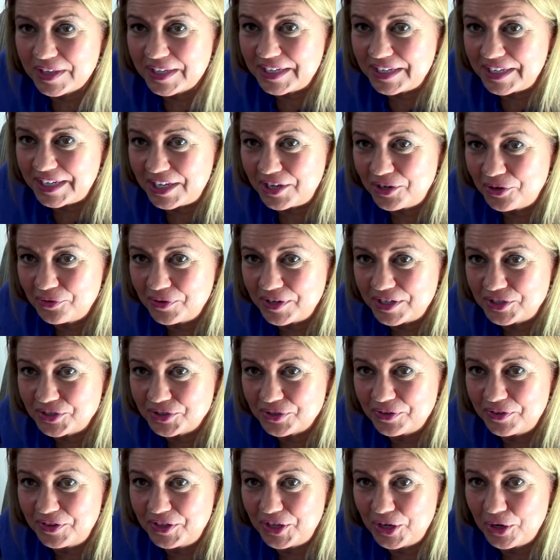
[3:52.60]
neat creature
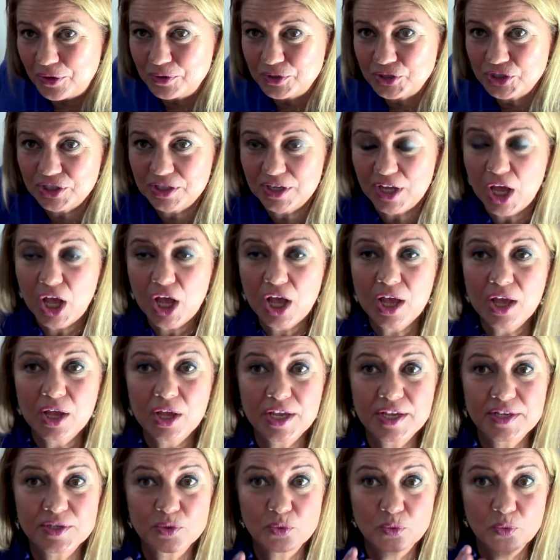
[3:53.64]
in the ocean
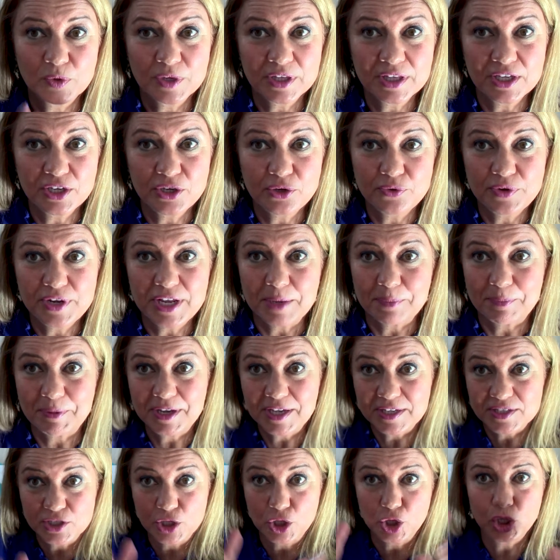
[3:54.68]
is really unique
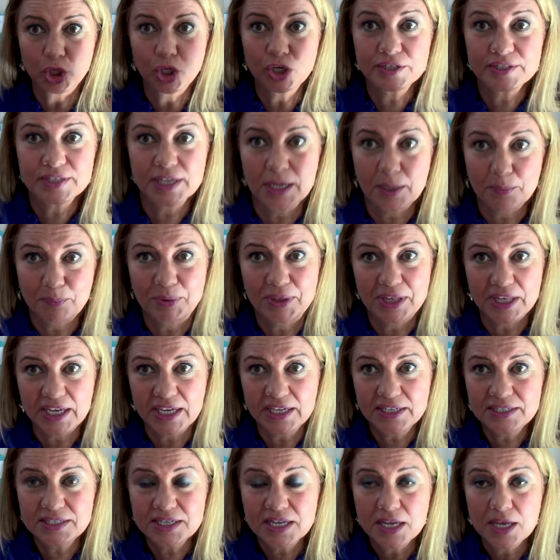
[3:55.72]
because it looks like a
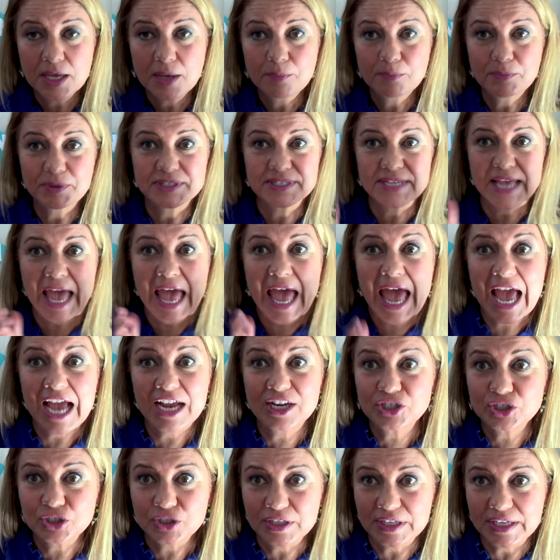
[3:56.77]
plant, but it's
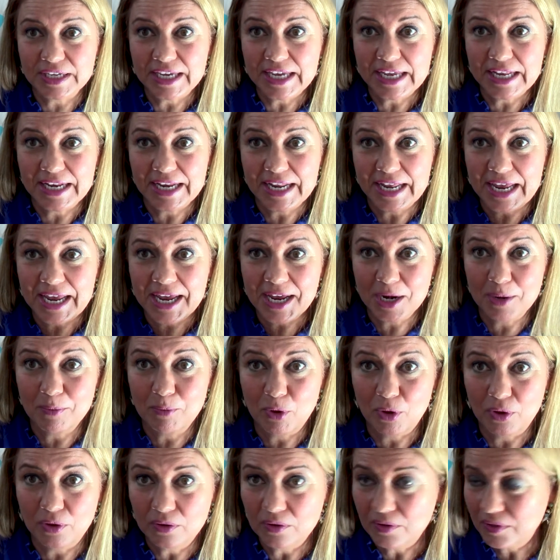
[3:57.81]
actually an
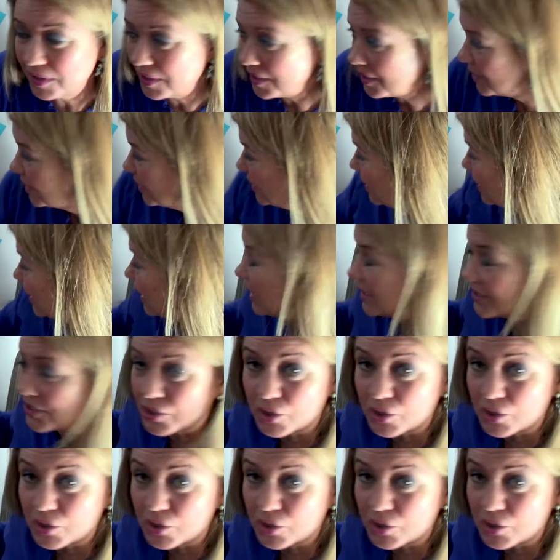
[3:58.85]
animal. It's